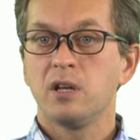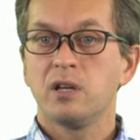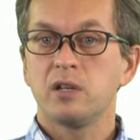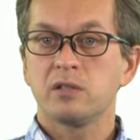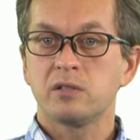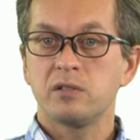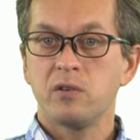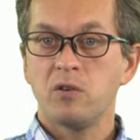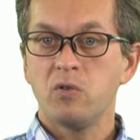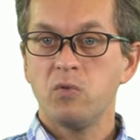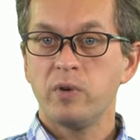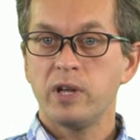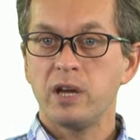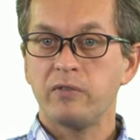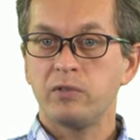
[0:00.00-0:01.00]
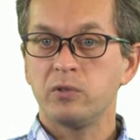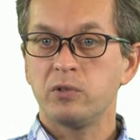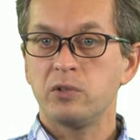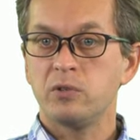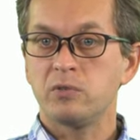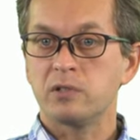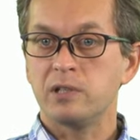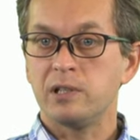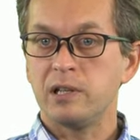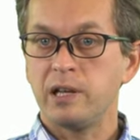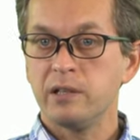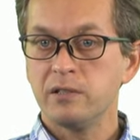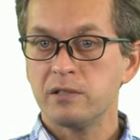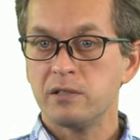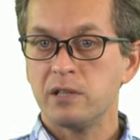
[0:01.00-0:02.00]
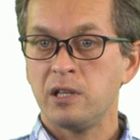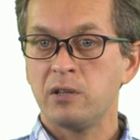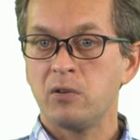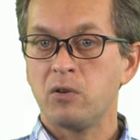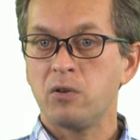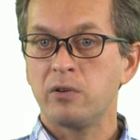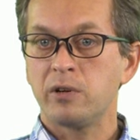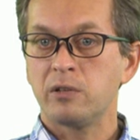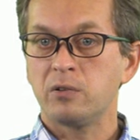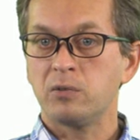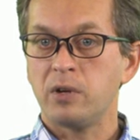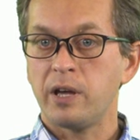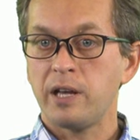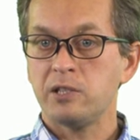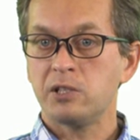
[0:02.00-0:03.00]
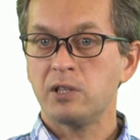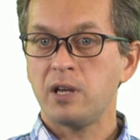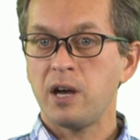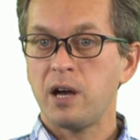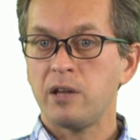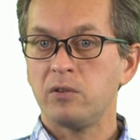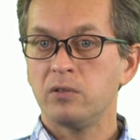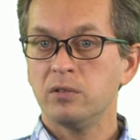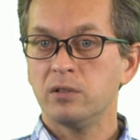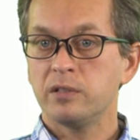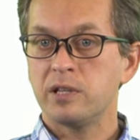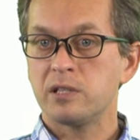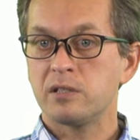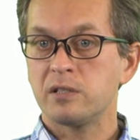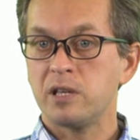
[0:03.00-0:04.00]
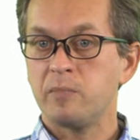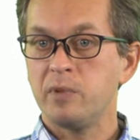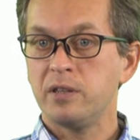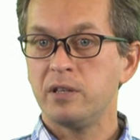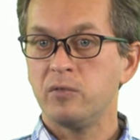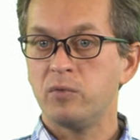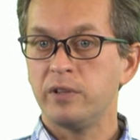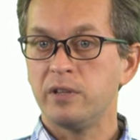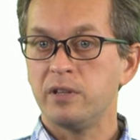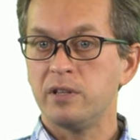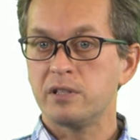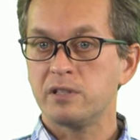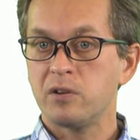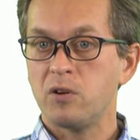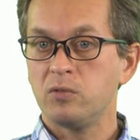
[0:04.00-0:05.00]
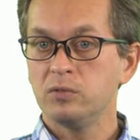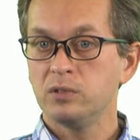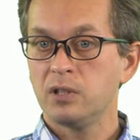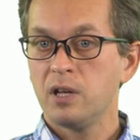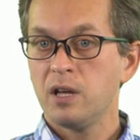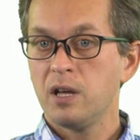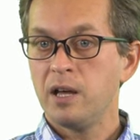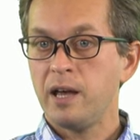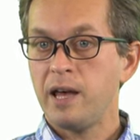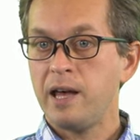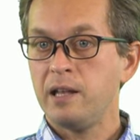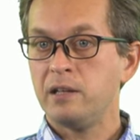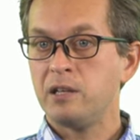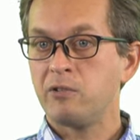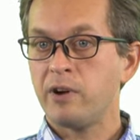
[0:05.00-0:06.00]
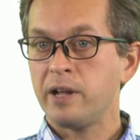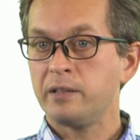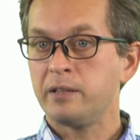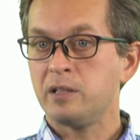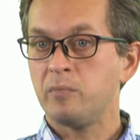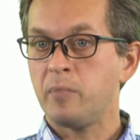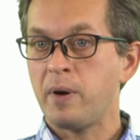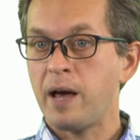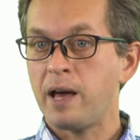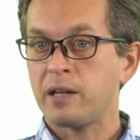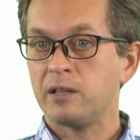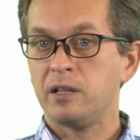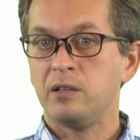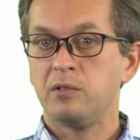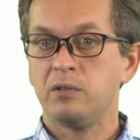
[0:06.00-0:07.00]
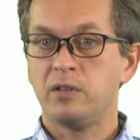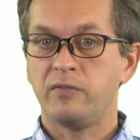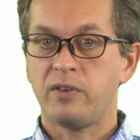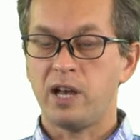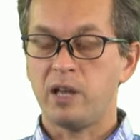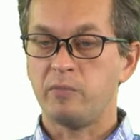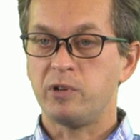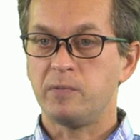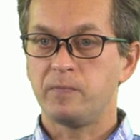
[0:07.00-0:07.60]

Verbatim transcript: So we have to use a lens in order to catch the ion that's emitted within this cone and direct it back into the fiber.